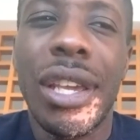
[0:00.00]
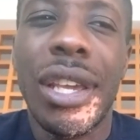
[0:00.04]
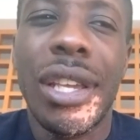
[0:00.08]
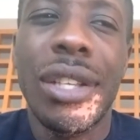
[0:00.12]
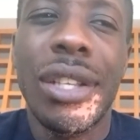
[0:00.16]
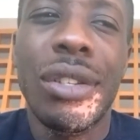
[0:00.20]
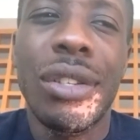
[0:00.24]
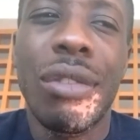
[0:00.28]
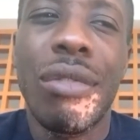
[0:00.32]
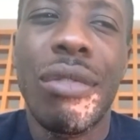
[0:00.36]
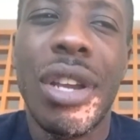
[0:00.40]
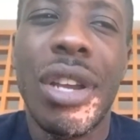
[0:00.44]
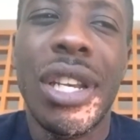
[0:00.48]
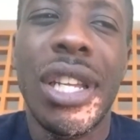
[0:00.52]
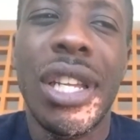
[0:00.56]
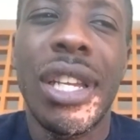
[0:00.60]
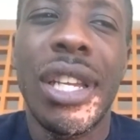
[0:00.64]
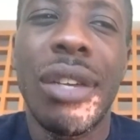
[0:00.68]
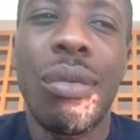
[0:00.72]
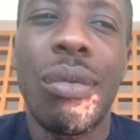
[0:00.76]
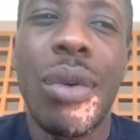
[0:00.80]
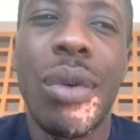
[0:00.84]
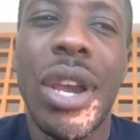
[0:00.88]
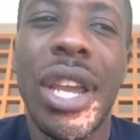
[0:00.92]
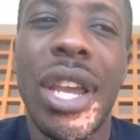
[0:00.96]
He's already
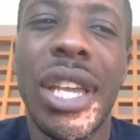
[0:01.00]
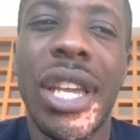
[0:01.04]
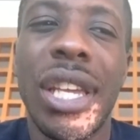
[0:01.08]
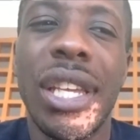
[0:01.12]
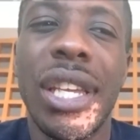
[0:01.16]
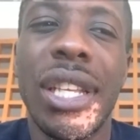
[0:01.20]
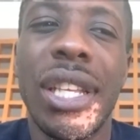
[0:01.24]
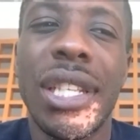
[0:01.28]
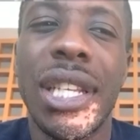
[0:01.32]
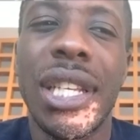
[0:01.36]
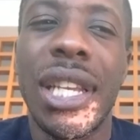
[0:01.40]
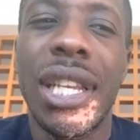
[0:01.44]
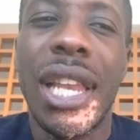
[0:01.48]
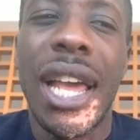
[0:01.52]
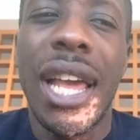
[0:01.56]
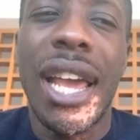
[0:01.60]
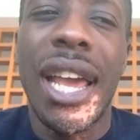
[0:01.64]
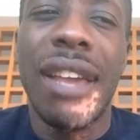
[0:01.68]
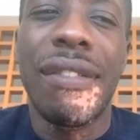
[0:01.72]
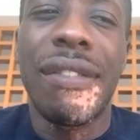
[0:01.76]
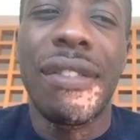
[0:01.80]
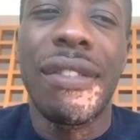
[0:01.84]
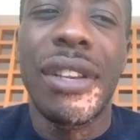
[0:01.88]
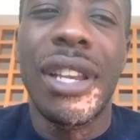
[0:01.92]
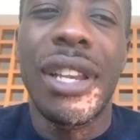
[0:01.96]
where he is in
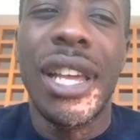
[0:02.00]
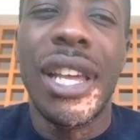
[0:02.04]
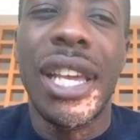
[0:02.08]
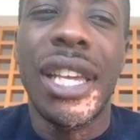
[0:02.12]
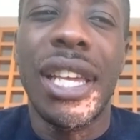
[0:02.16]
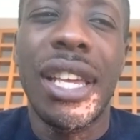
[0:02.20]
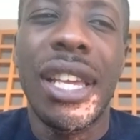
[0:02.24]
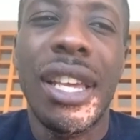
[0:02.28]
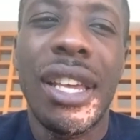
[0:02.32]
life, and like